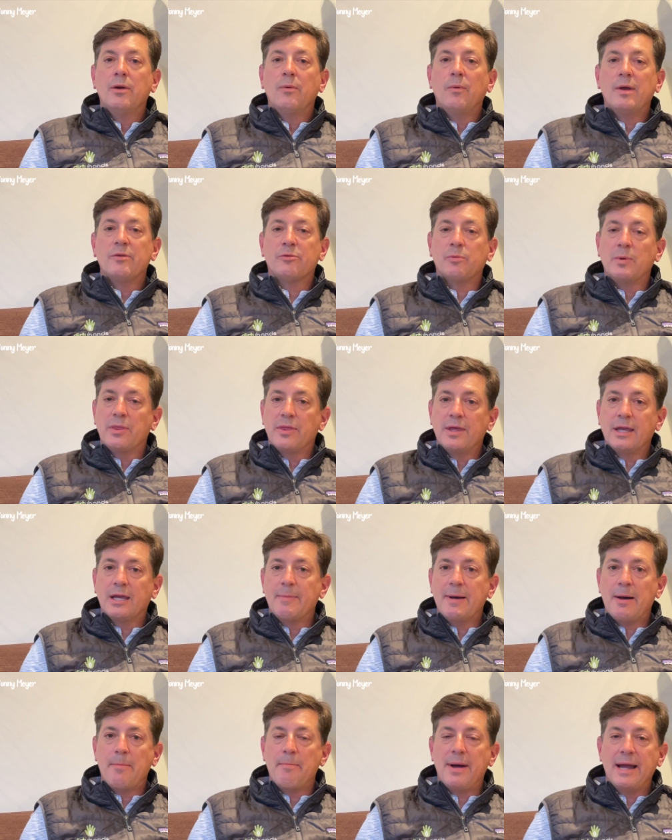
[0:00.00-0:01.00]
As we think
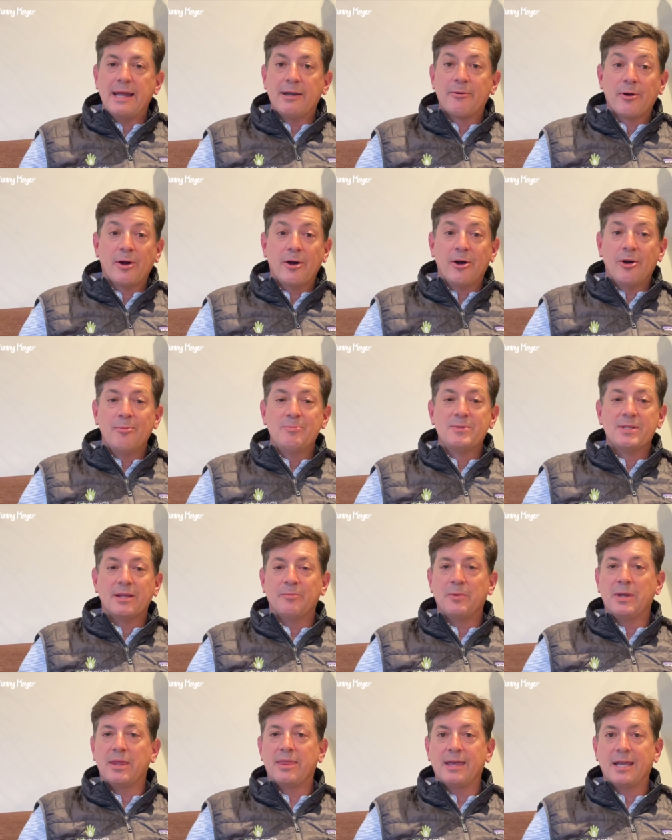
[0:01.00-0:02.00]
about microbes
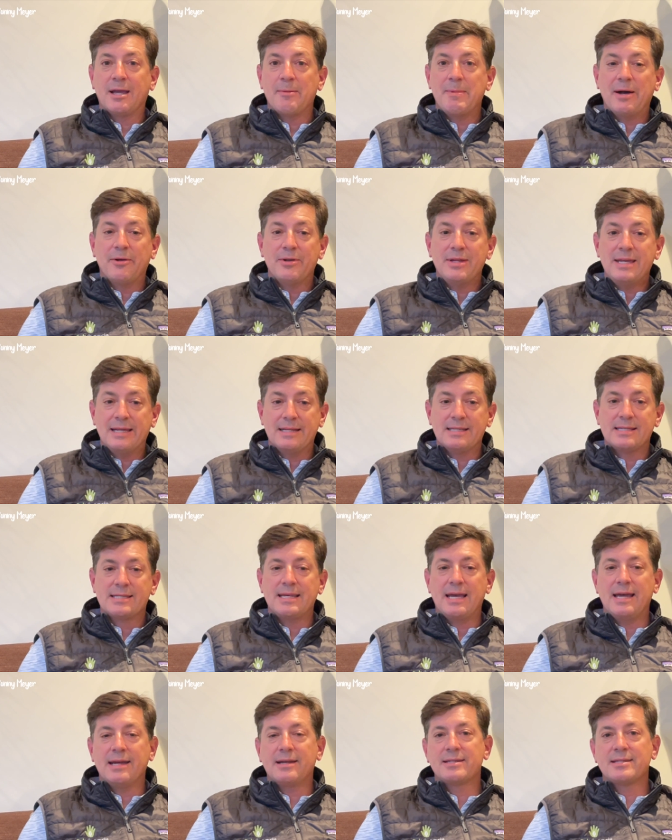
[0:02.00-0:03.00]
and we think about
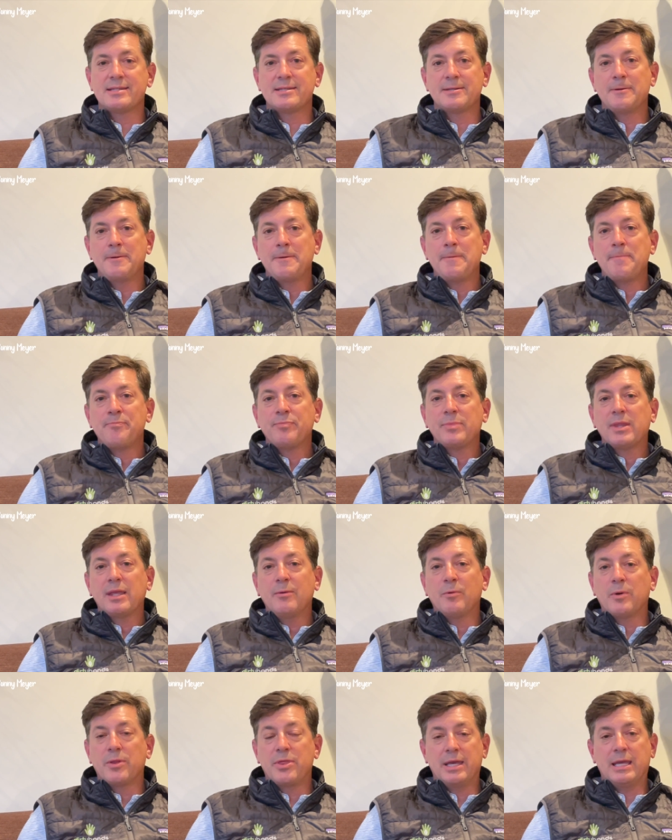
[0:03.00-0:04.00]
insects,
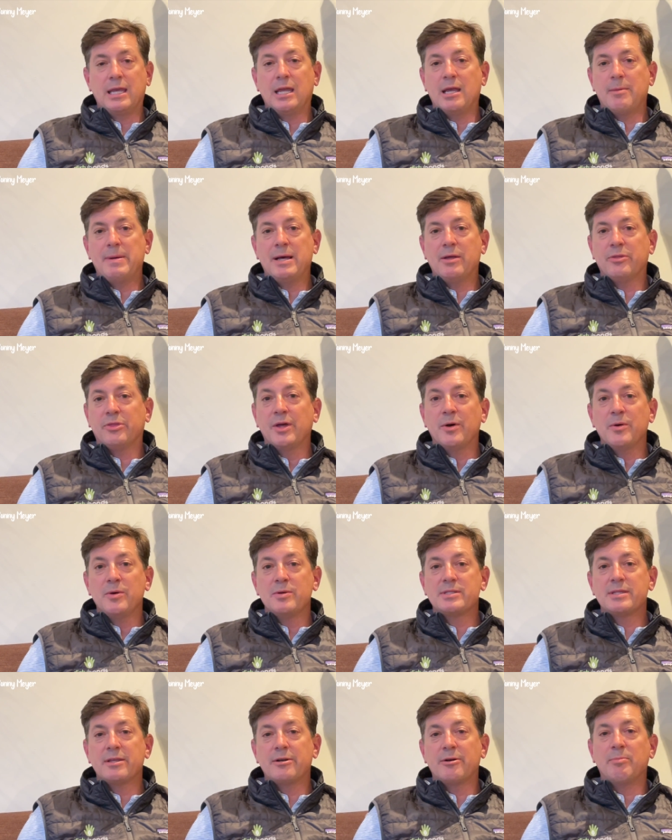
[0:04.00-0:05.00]
we're thinking about
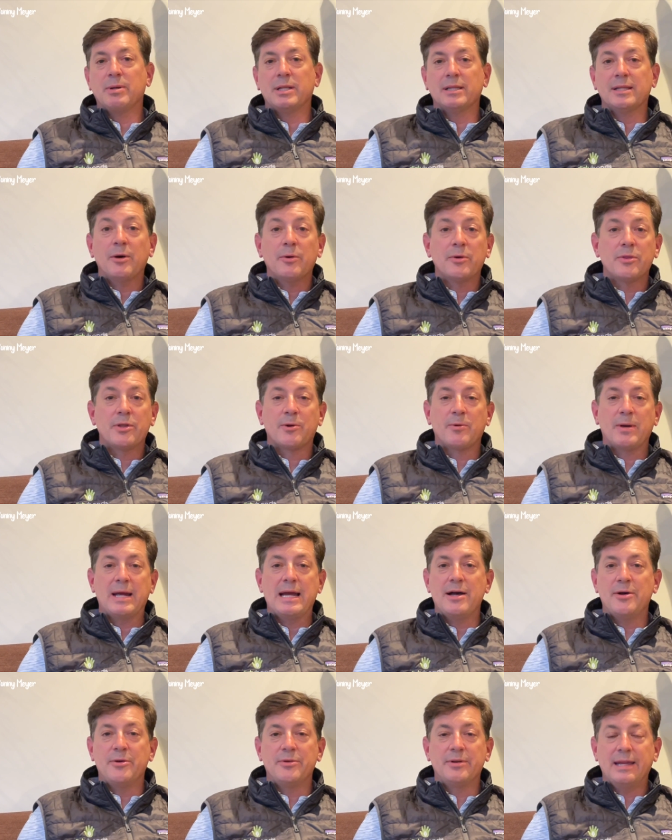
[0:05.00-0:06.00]
those that are below the
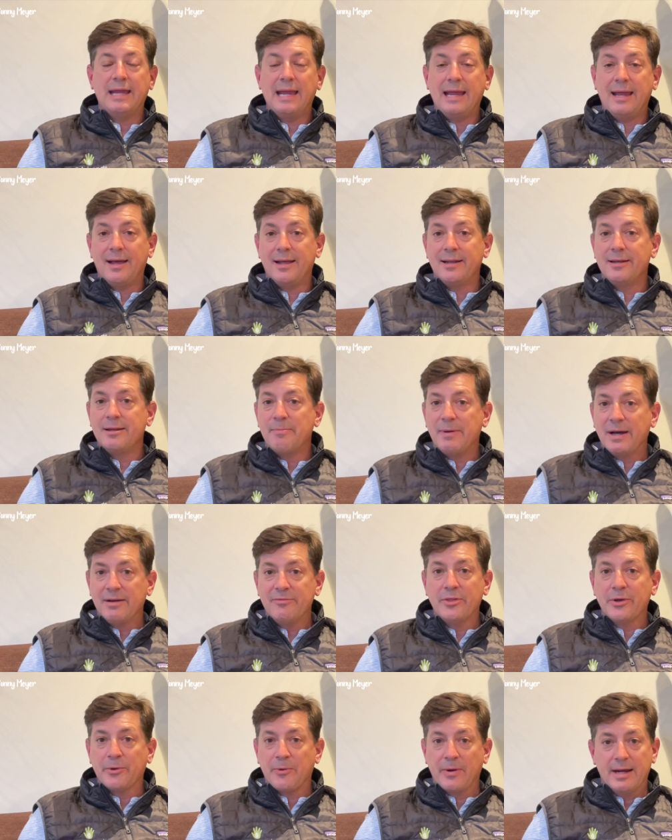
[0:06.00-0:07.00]
ground and
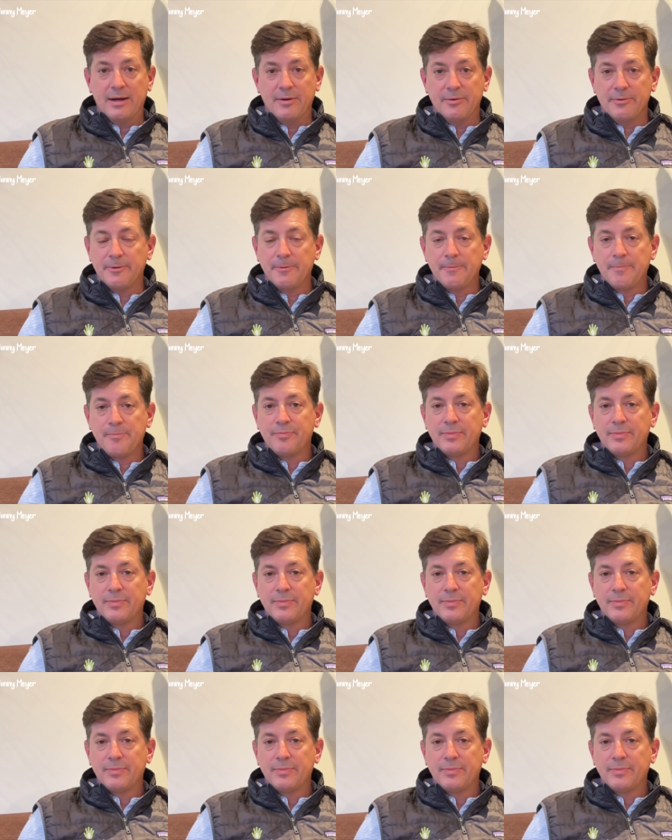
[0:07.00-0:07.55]
above the ground.